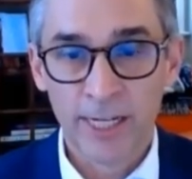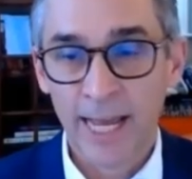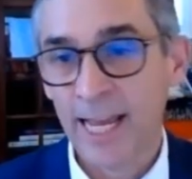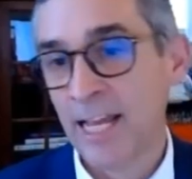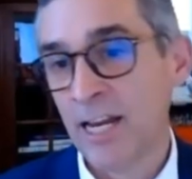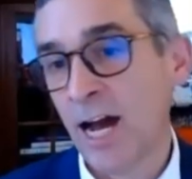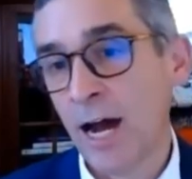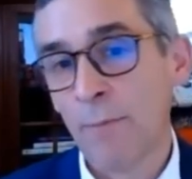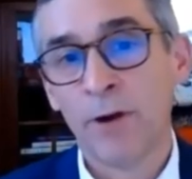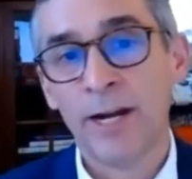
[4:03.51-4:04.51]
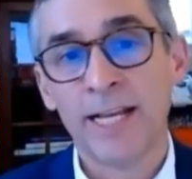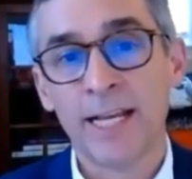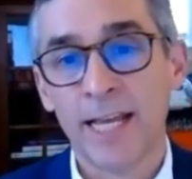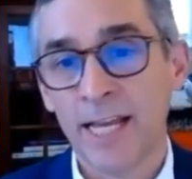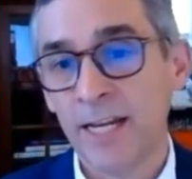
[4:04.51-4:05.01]
today and
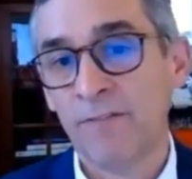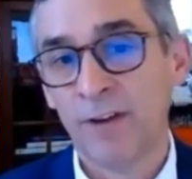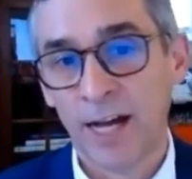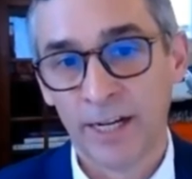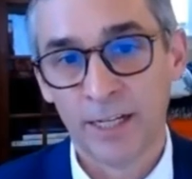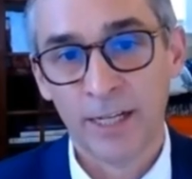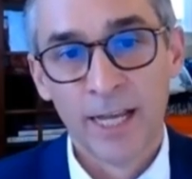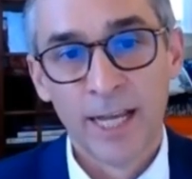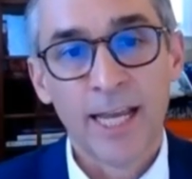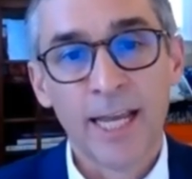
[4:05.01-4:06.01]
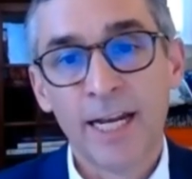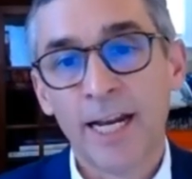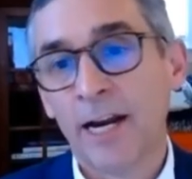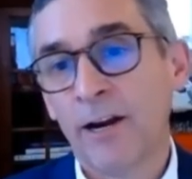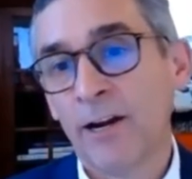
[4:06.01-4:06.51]
operating in Nevada in
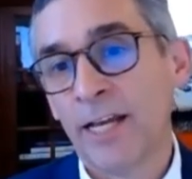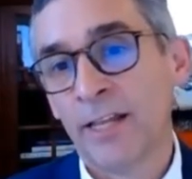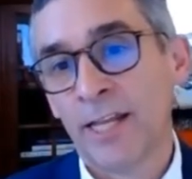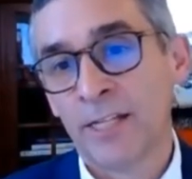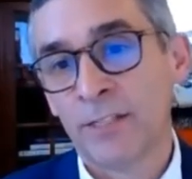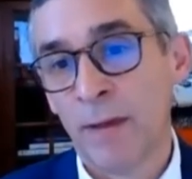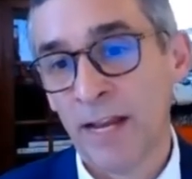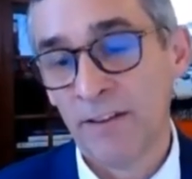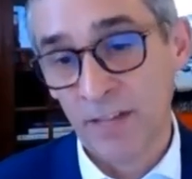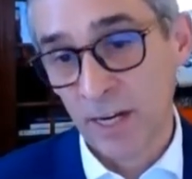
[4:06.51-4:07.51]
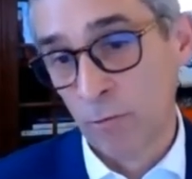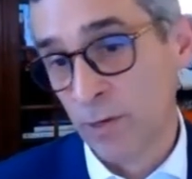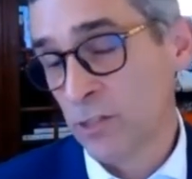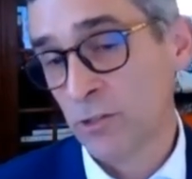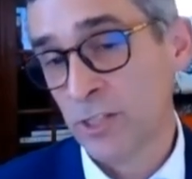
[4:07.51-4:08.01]
an area that is benefit in a
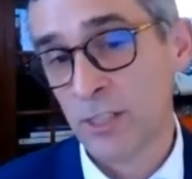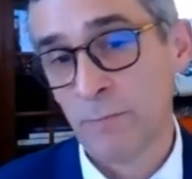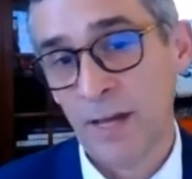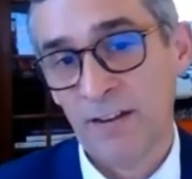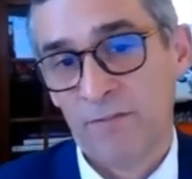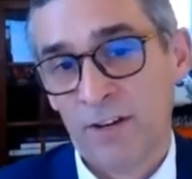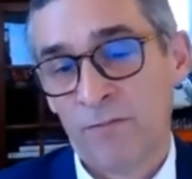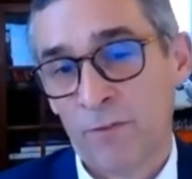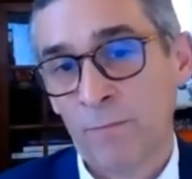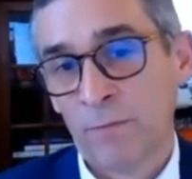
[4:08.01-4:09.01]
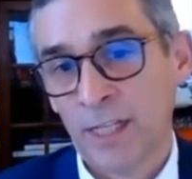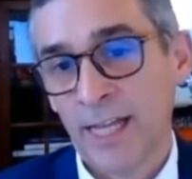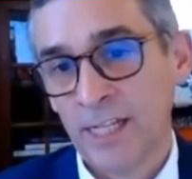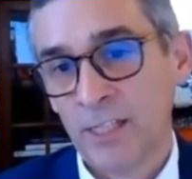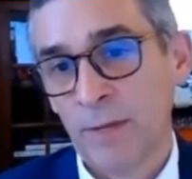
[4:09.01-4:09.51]
resource that has benefited from
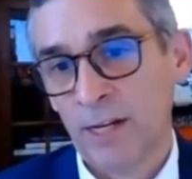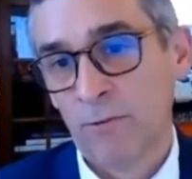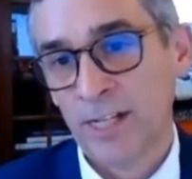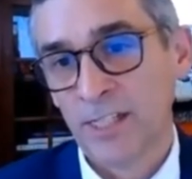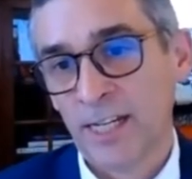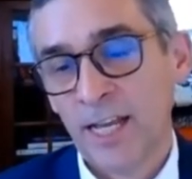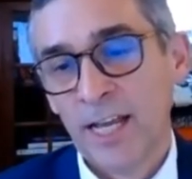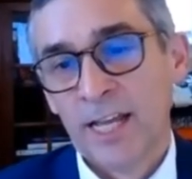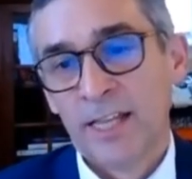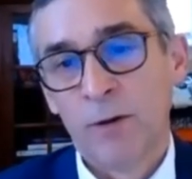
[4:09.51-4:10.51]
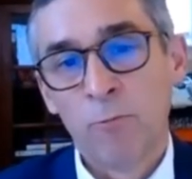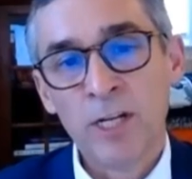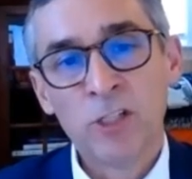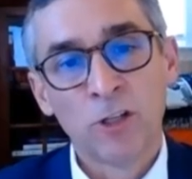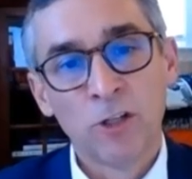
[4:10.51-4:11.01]
clays being resident, that
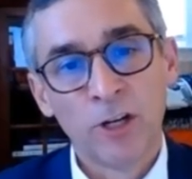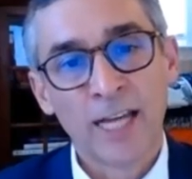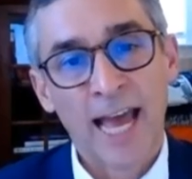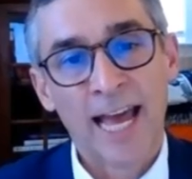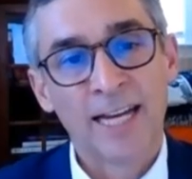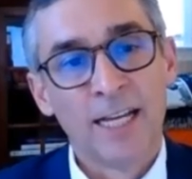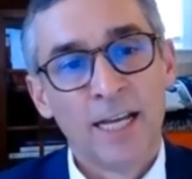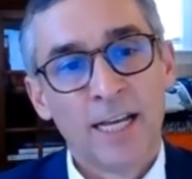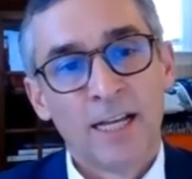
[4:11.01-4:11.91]
we should look at